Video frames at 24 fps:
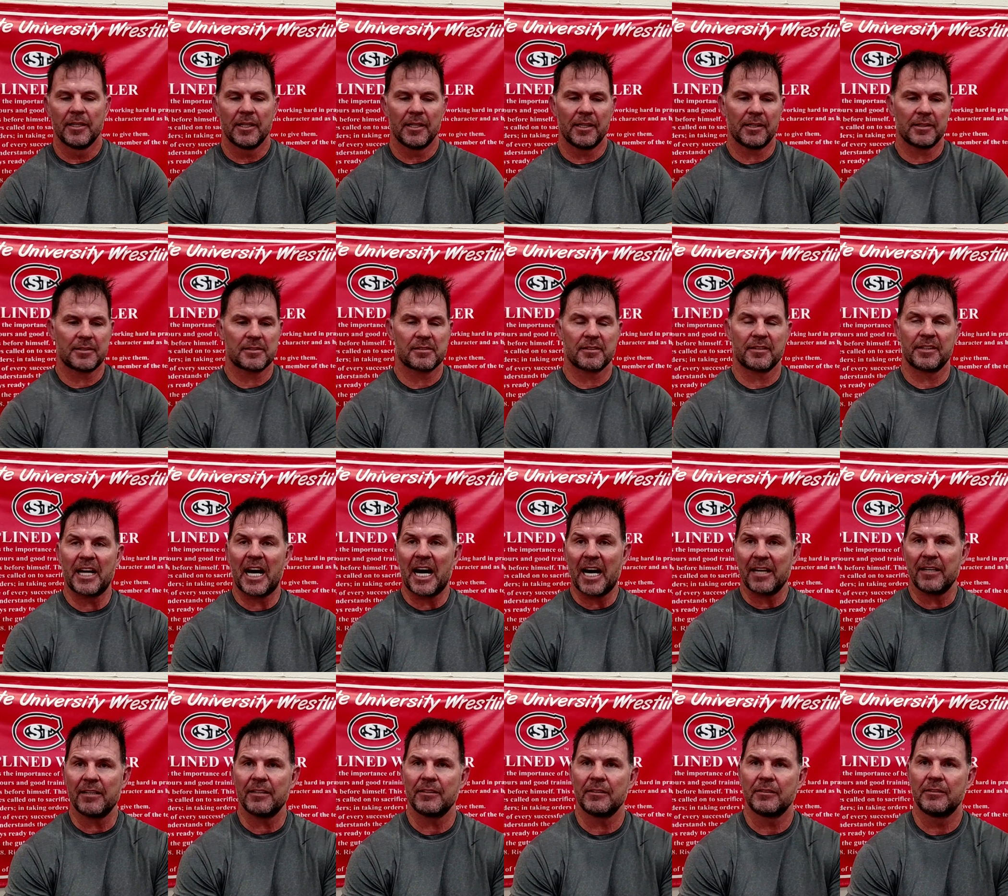it's
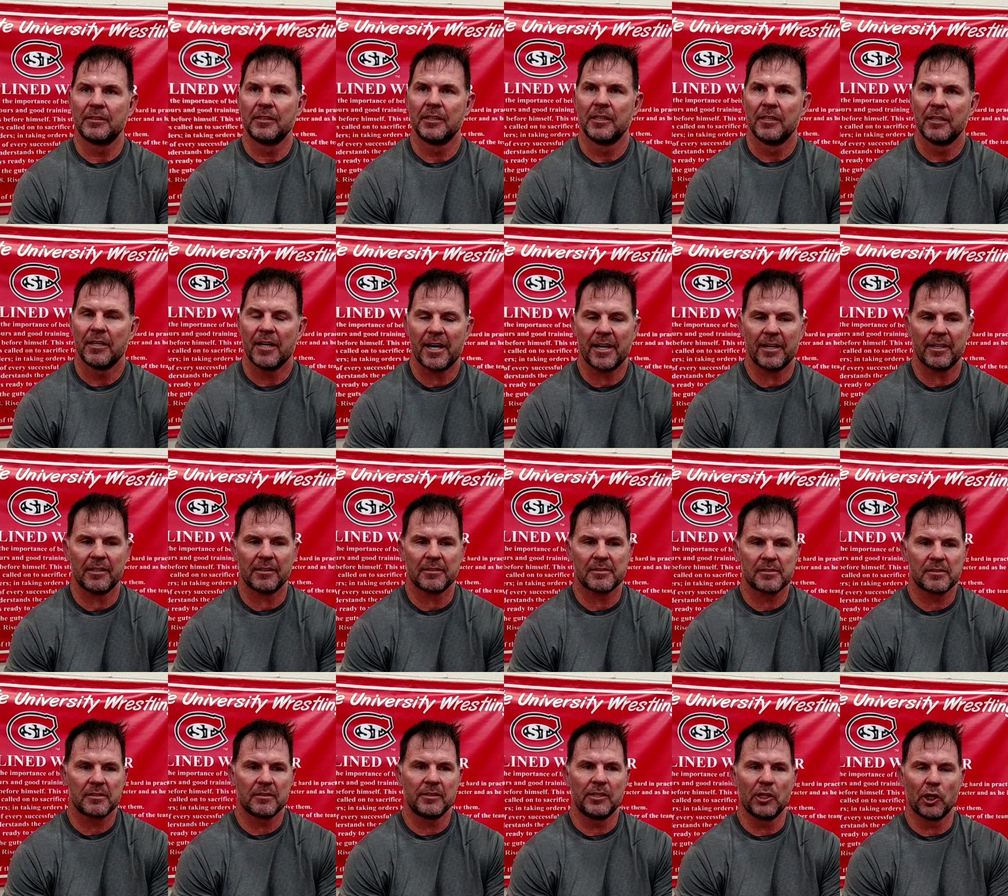diet, and
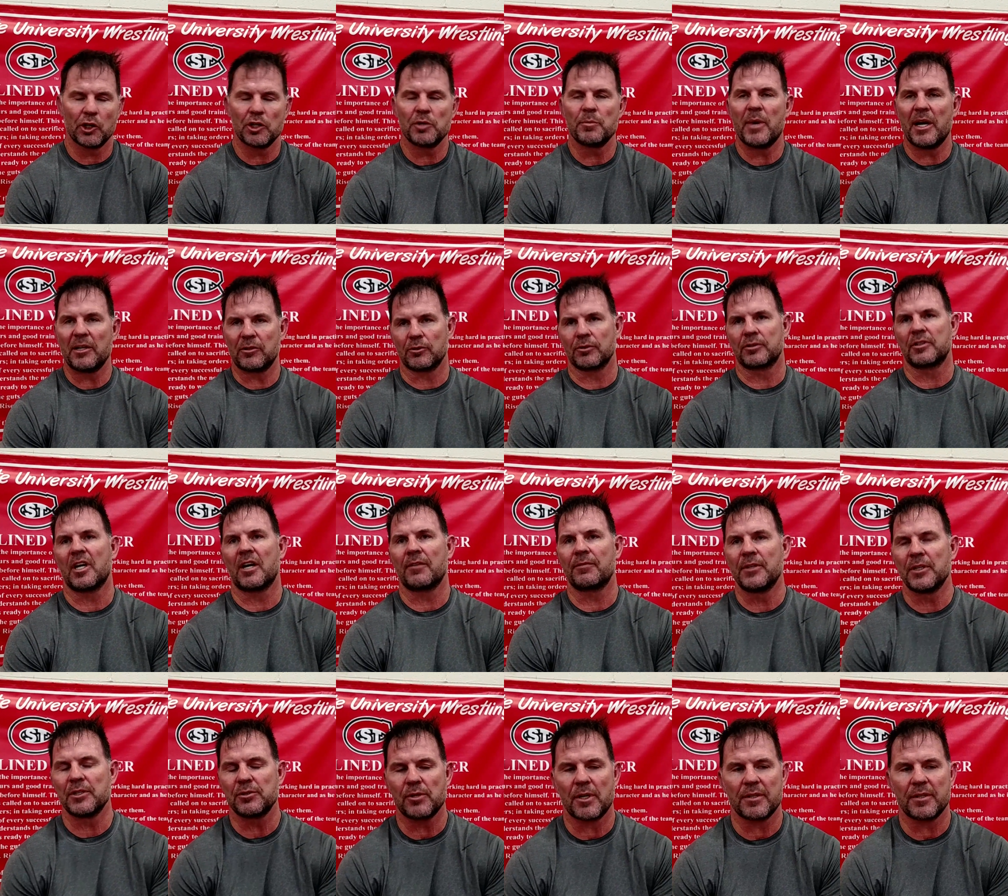it's you know your mental toughness.